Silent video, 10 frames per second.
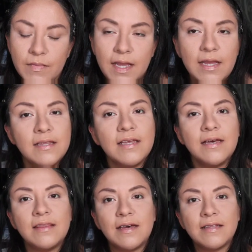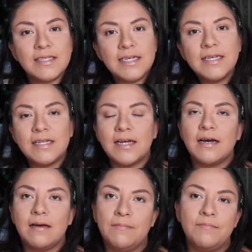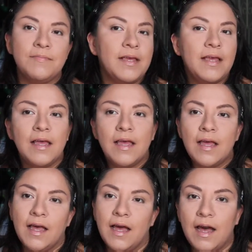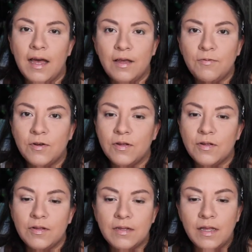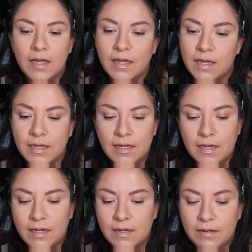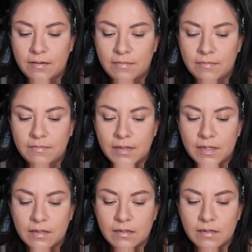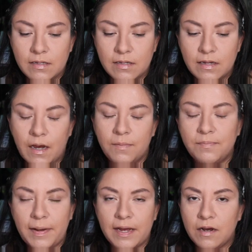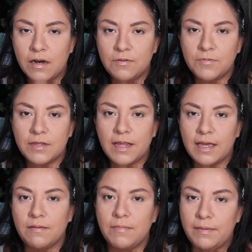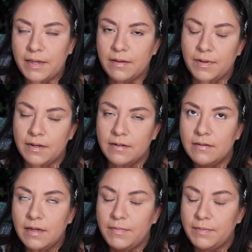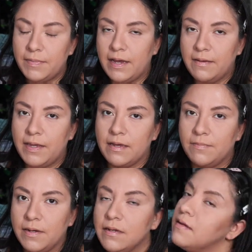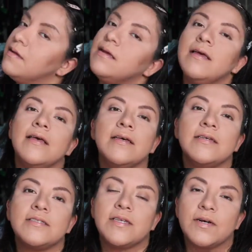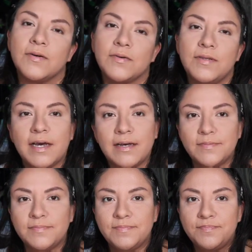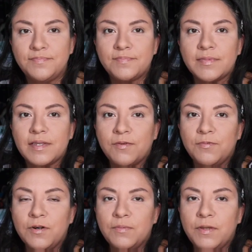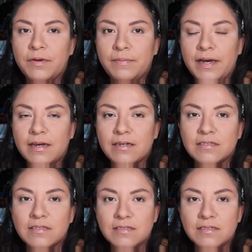And yeah, that's it. I will hop back on with like my makeup on. I mean my eye makeup on. So yeah, we'll be right back.